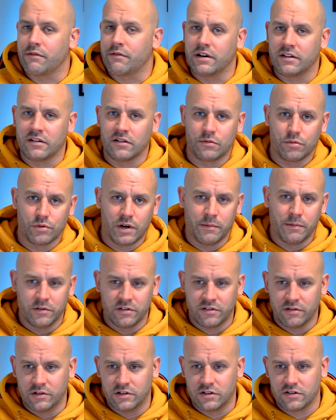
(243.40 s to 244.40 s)
reasons we'll come on
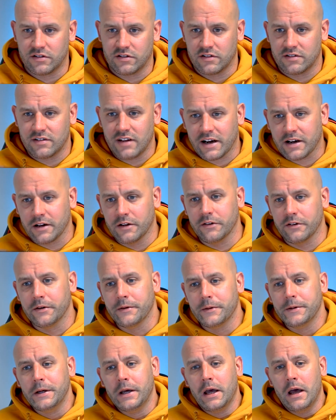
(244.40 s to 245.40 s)
to in just a second,
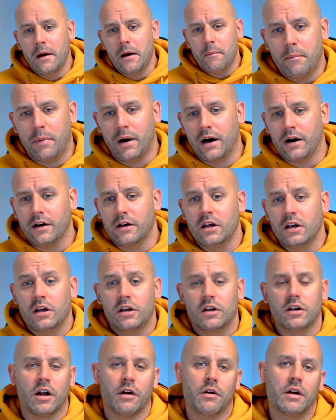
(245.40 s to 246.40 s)
but
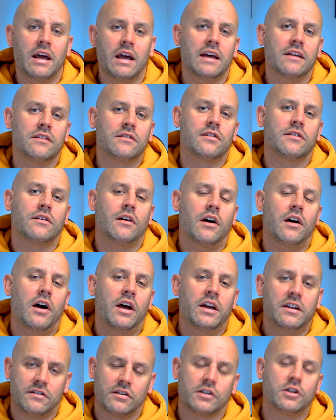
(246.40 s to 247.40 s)
you know, it's
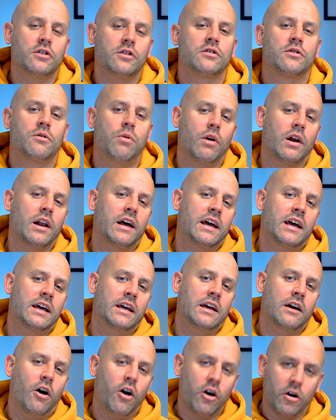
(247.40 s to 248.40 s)
a good
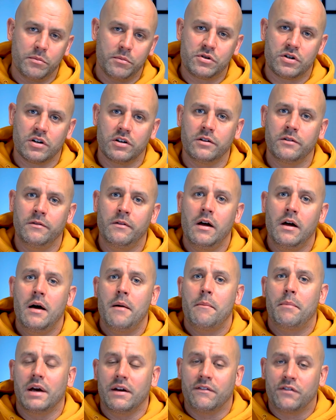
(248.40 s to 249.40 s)
quality option.
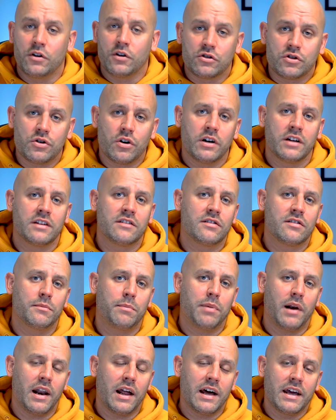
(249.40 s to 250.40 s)
But if you're trying to
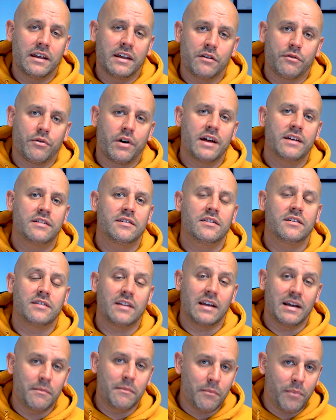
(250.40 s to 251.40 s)
play the races
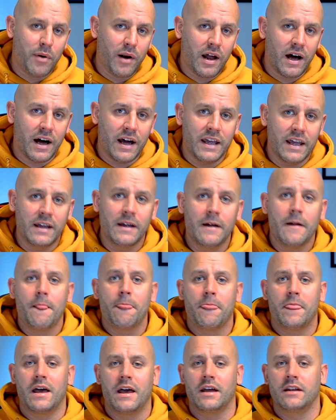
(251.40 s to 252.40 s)
in play,
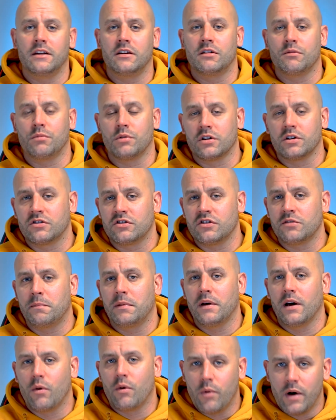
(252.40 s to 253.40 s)
then you want to just
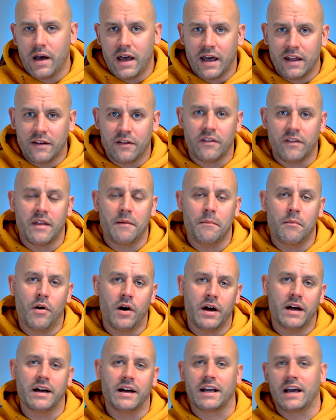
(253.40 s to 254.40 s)
be aware that there
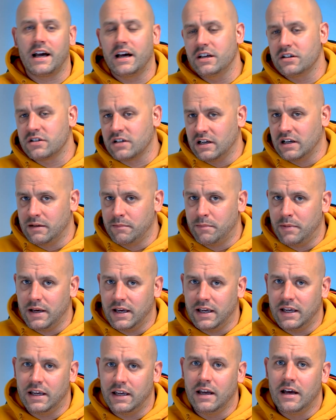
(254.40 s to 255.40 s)
might occasionally
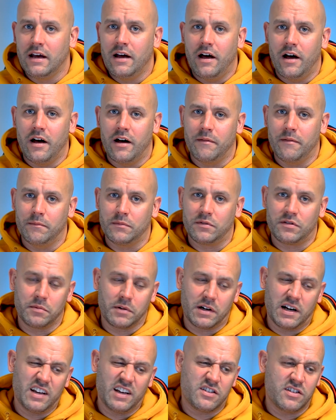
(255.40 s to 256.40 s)
be
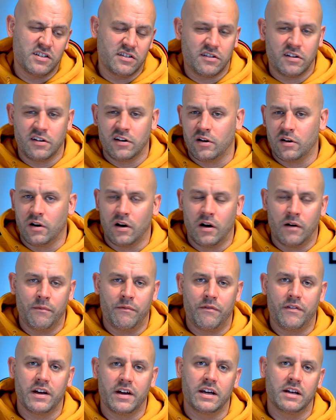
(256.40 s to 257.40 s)
some glitches to the online
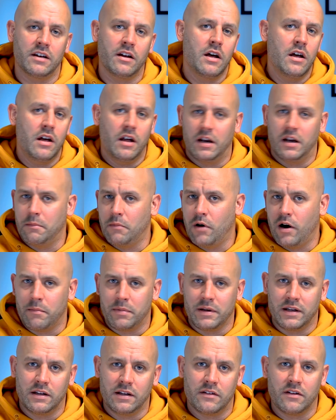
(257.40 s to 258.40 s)
feed, and it might
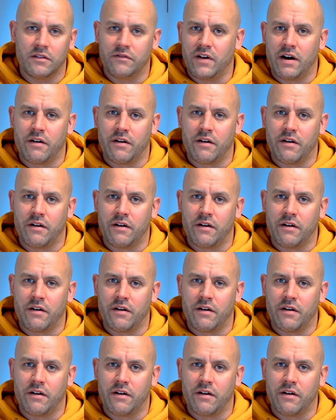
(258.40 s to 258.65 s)
be the